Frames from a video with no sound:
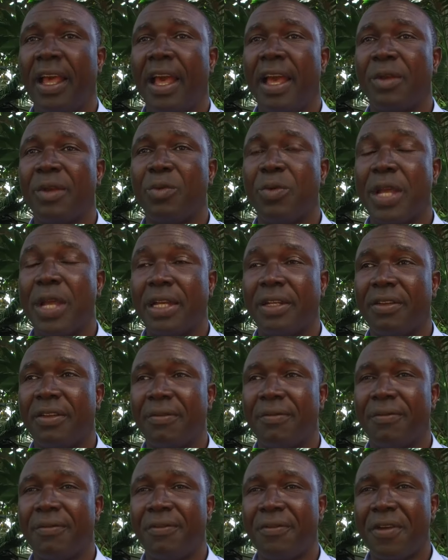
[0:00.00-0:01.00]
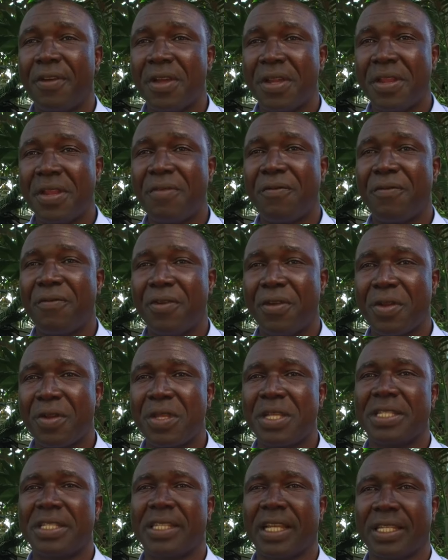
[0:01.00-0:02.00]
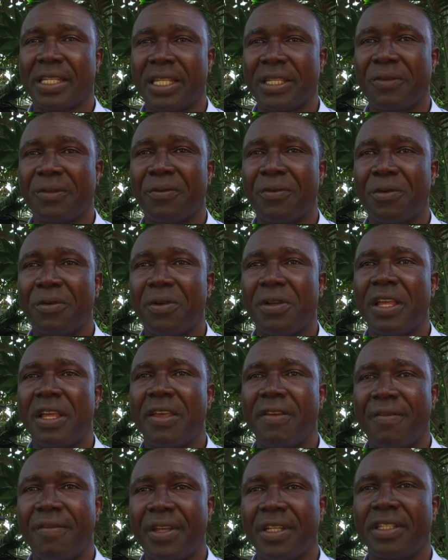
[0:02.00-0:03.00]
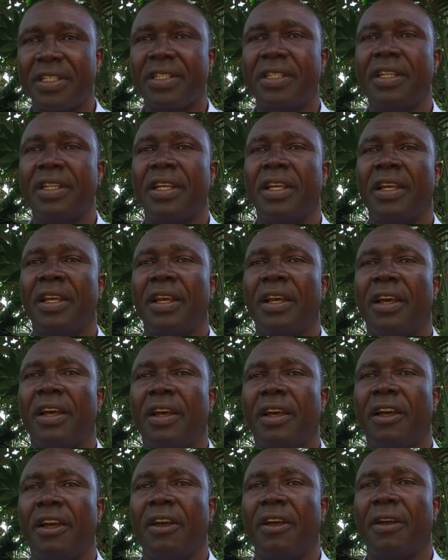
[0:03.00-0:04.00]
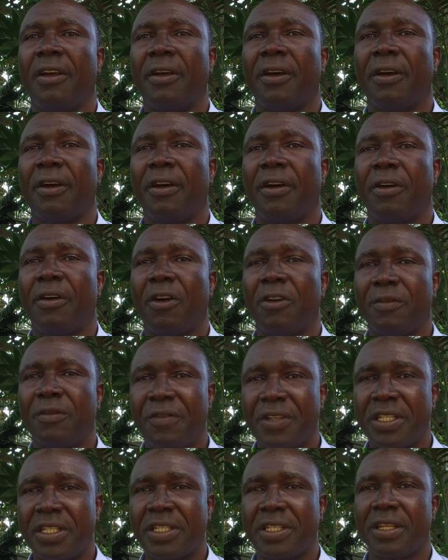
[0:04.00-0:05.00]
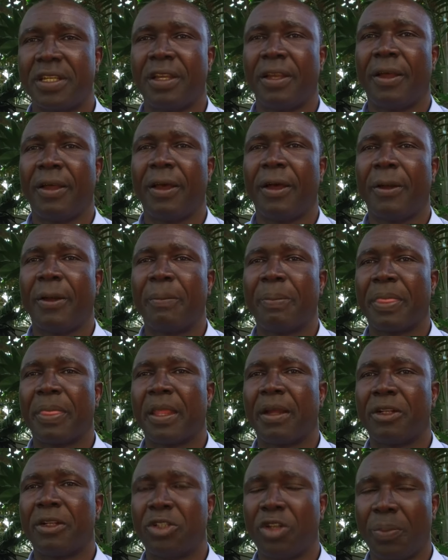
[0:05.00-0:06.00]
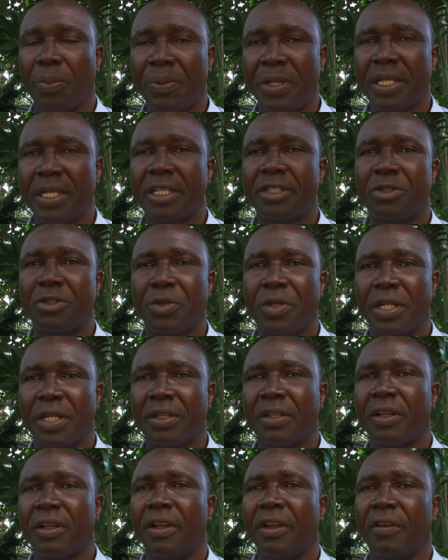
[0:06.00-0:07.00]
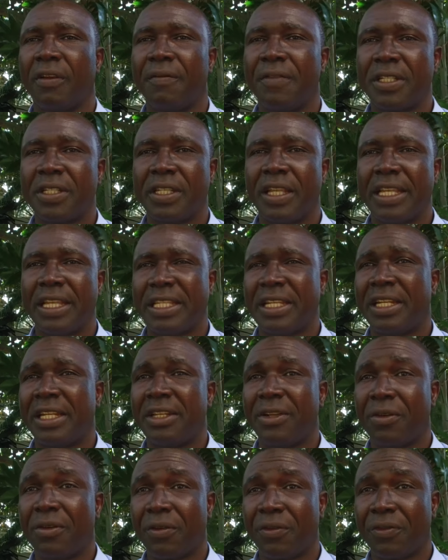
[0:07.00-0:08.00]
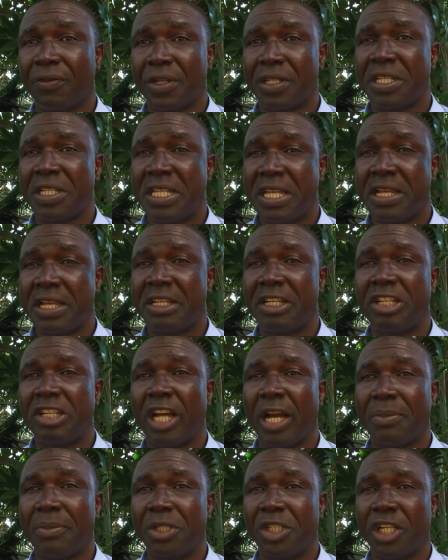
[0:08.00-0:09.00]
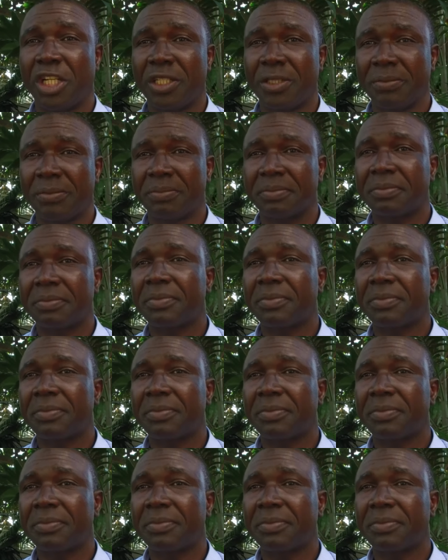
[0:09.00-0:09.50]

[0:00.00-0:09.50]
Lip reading: And we had a very, very successful event on this topic during this SNRD conference here in Abidjan,